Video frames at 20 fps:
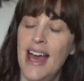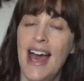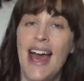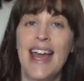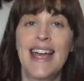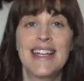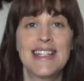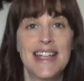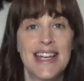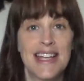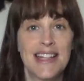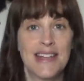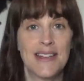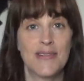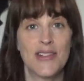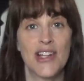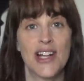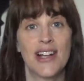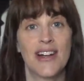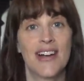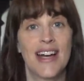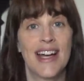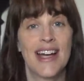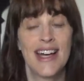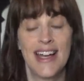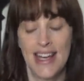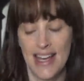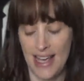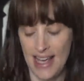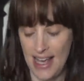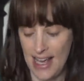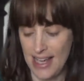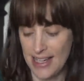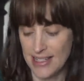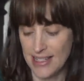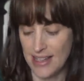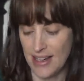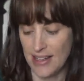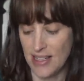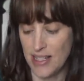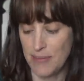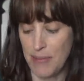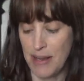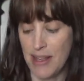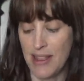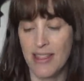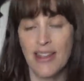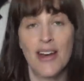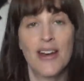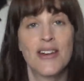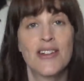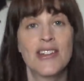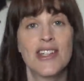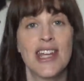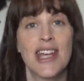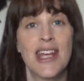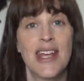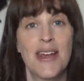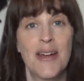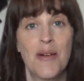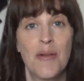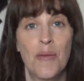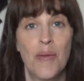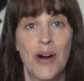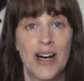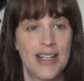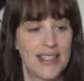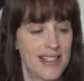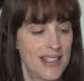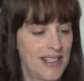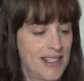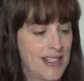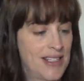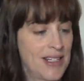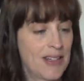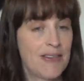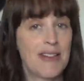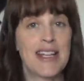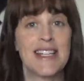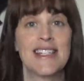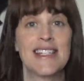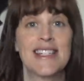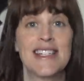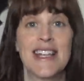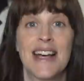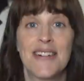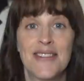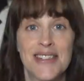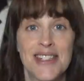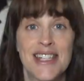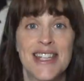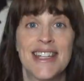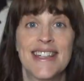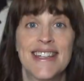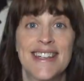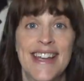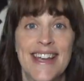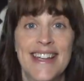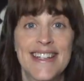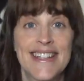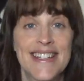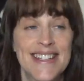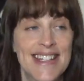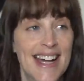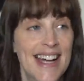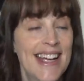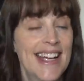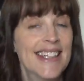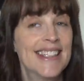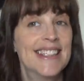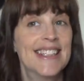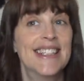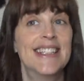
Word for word: 18th of July, it's going to be 31 degrees Celsius here today.